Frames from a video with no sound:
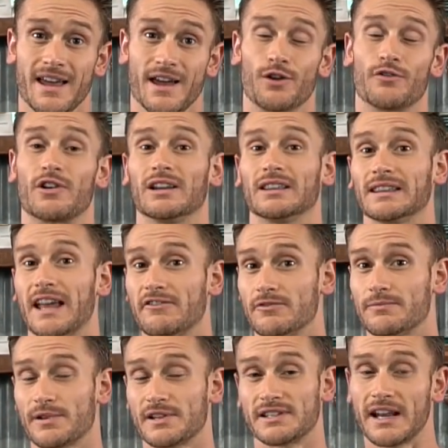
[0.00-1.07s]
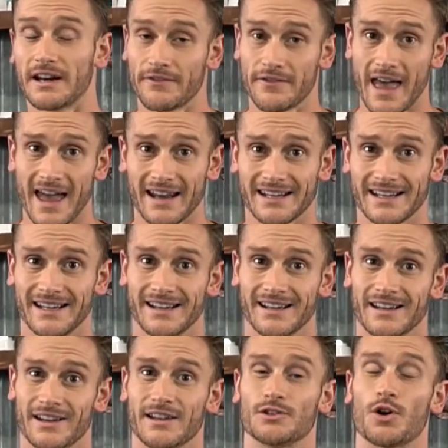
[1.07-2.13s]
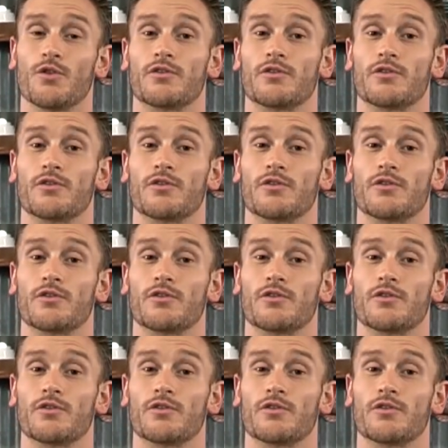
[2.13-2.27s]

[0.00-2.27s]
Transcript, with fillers: and over eleven percent of that is